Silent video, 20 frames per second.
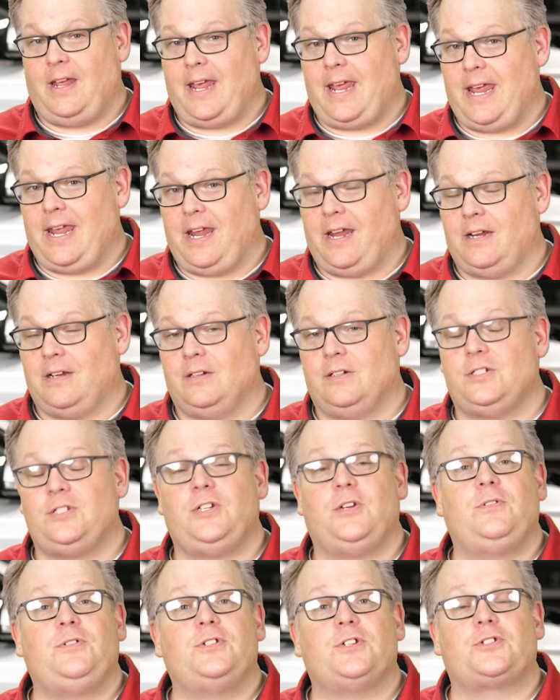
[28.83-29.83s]
A, do
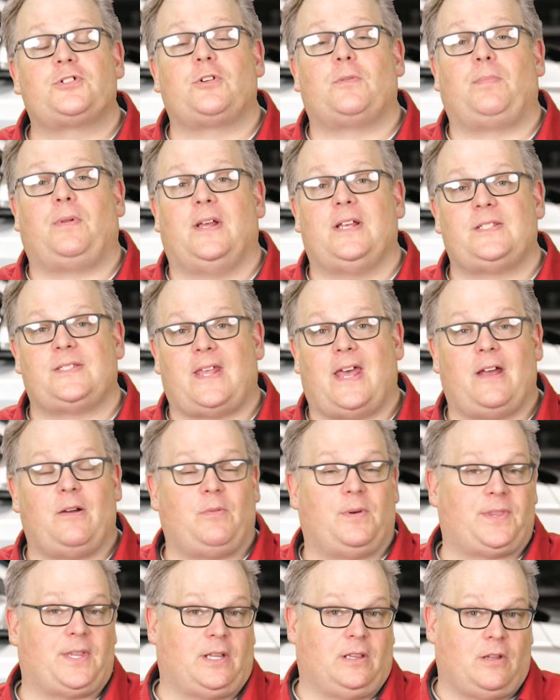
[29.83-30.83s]
you just replace that
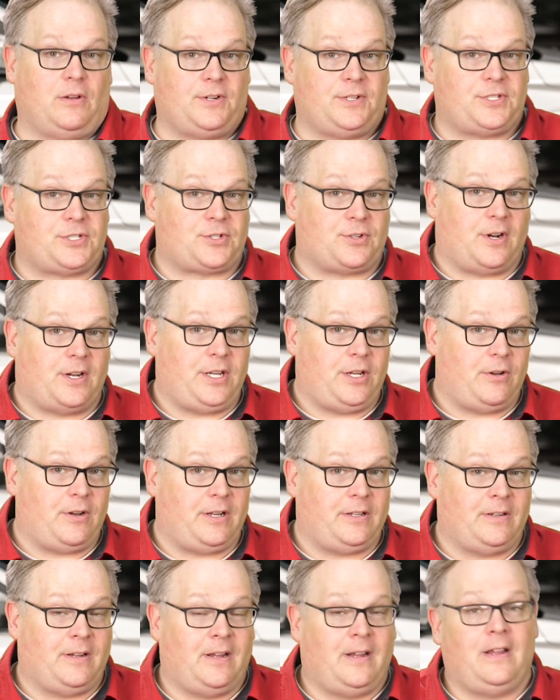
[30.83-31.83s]
with a loaded strut
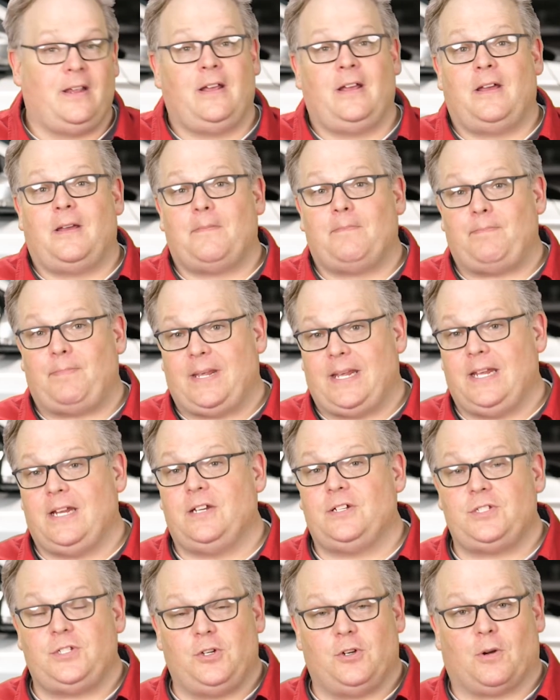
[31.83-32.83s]
unit? B,
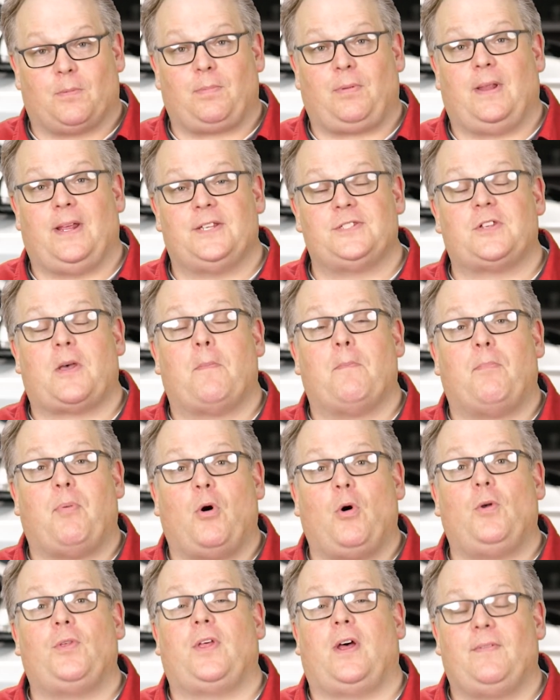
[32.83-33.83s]
do you replace
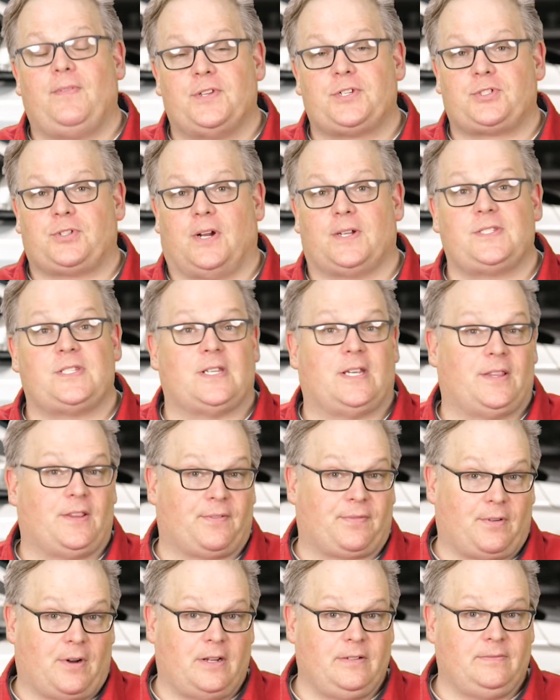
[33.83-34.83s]
both of the struts in the
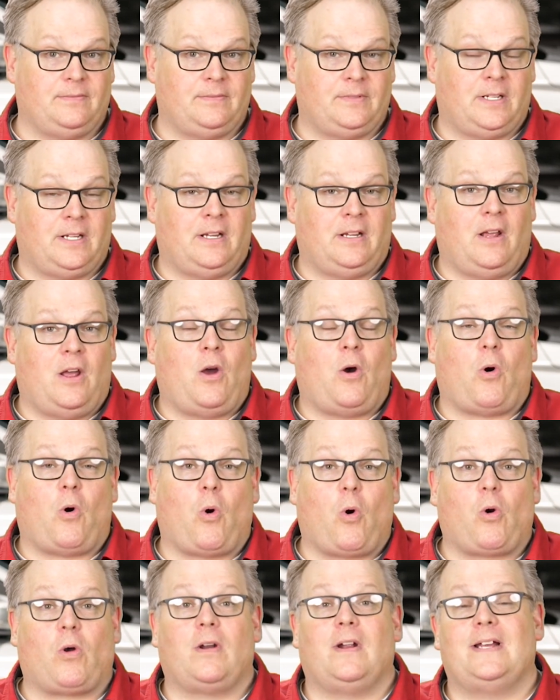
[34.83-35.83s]
front?
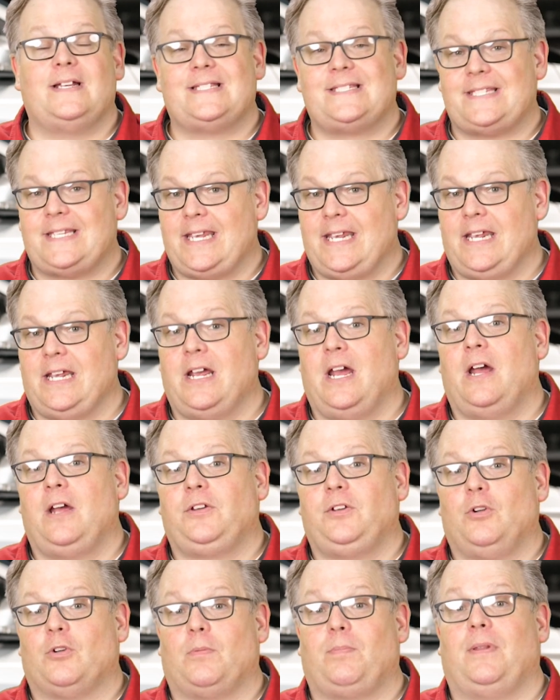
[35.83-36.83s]
Or C,
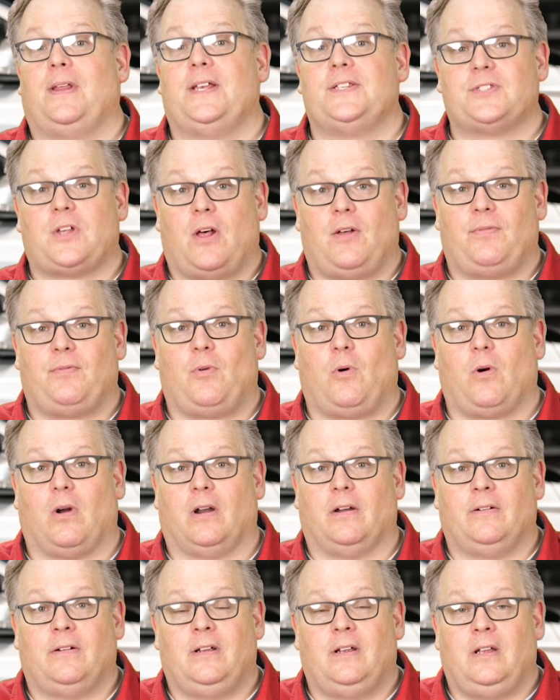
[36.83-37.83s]
you replace all
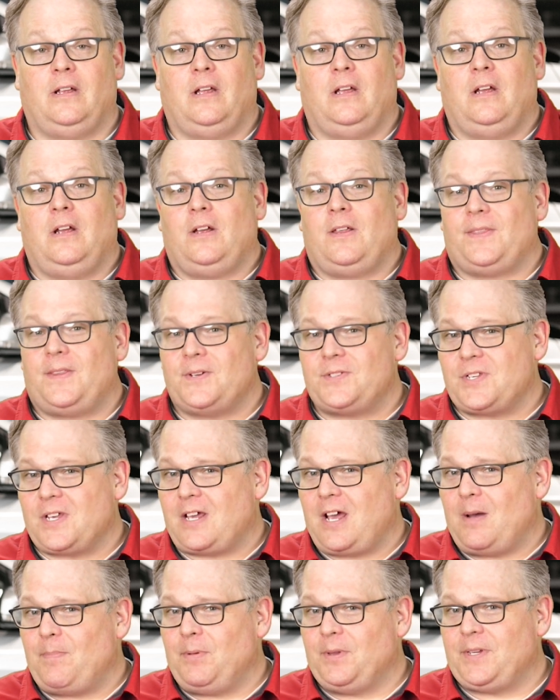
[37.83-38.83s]
four? There's a
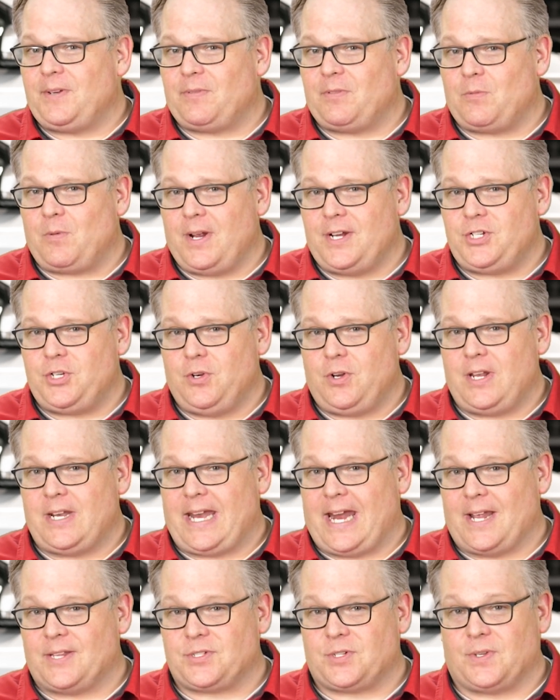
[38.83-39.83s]
couple different ways you can
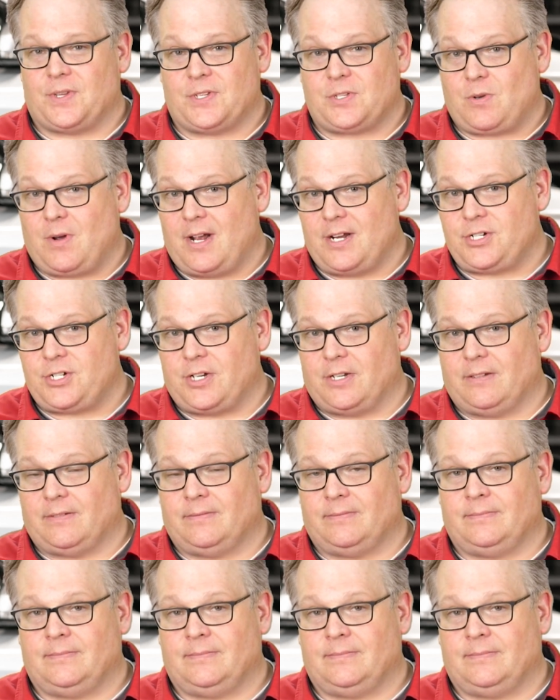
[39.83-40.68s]
answer this question.